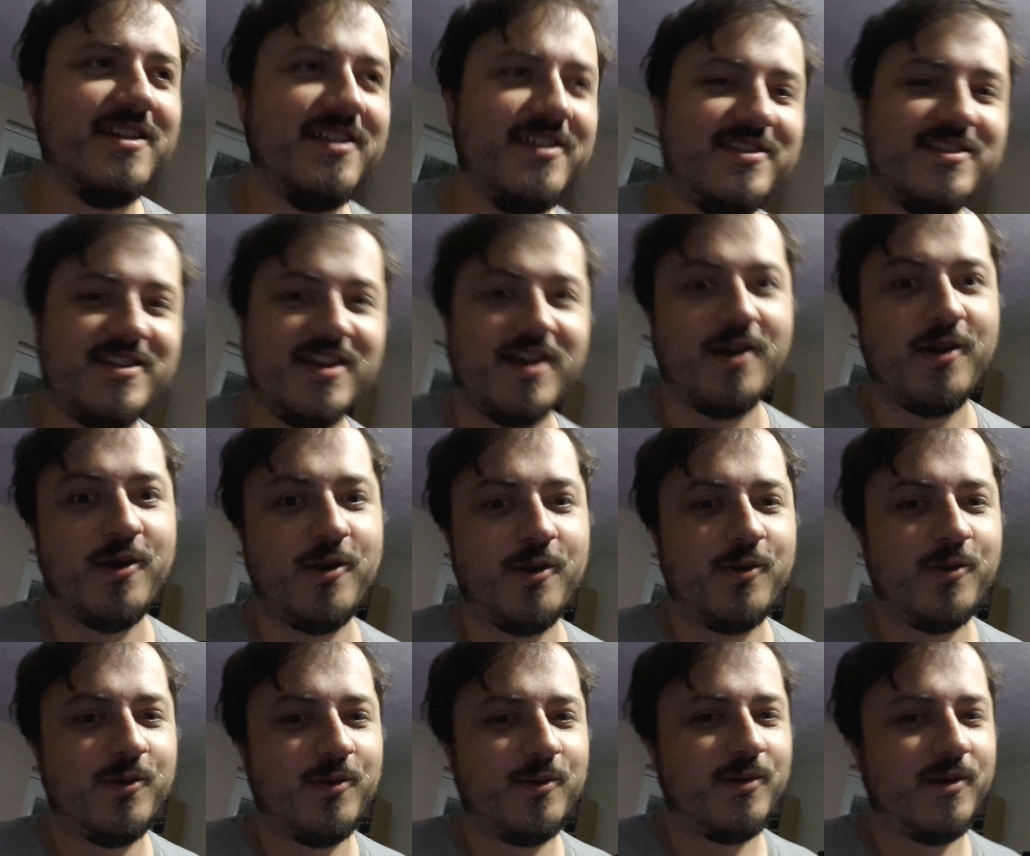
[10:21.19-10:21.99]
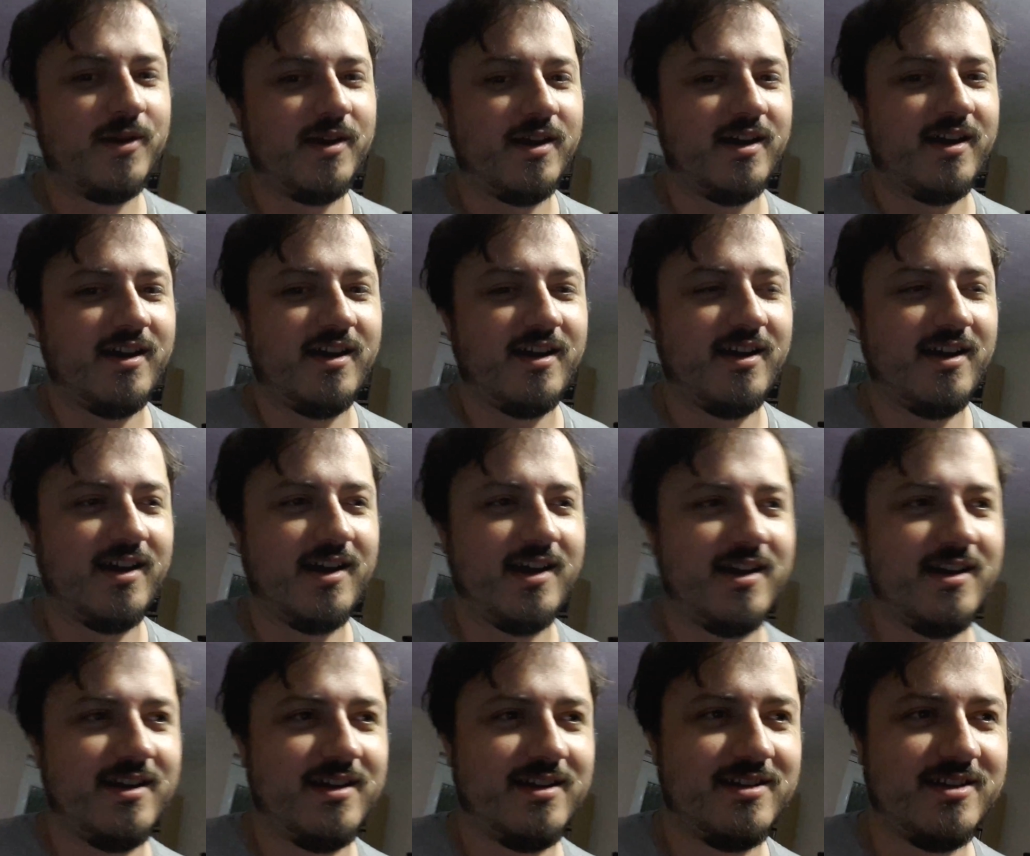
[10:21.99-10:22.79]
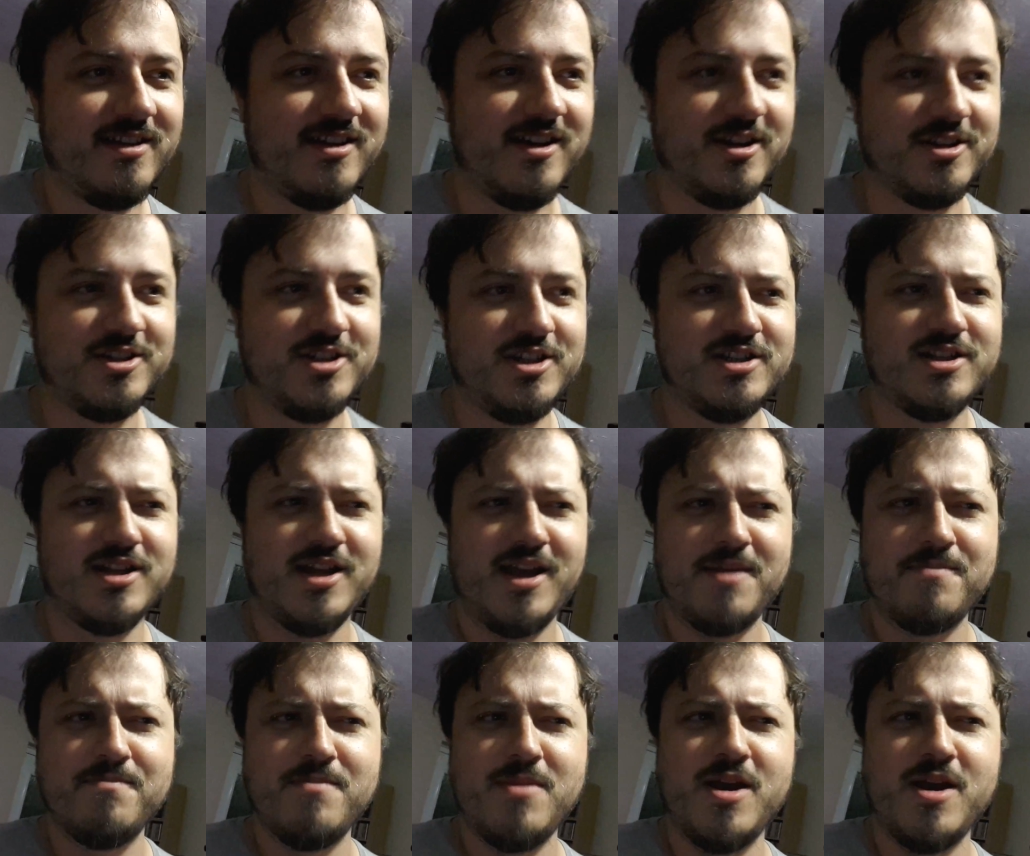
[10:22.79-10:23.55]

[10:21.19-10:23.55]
So she's like